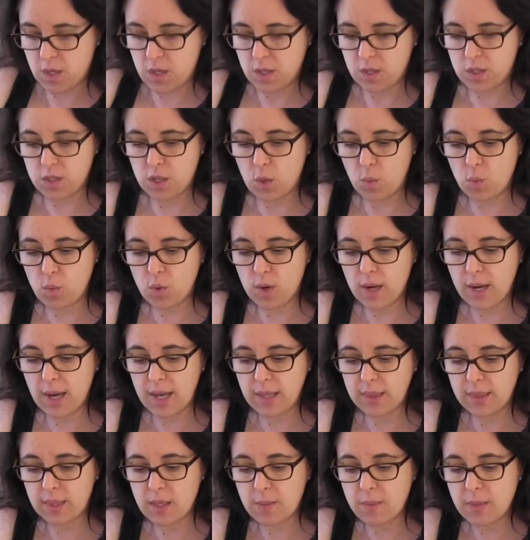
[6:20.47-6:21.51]
So we'll
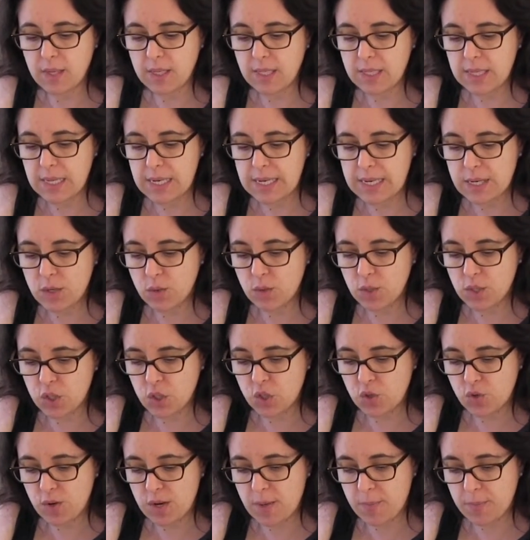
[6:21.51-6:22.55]
cut them into little
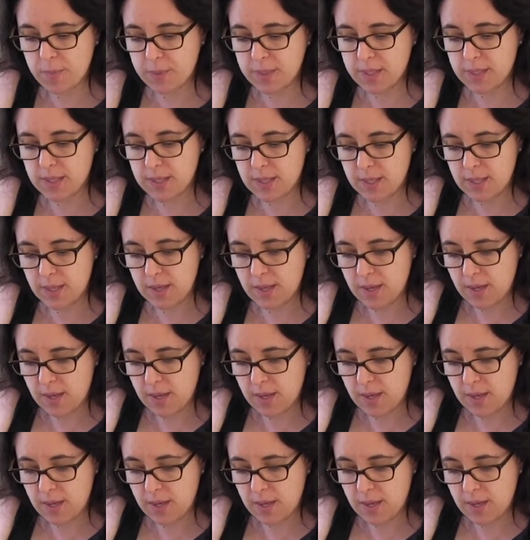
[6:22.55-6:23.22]
strips.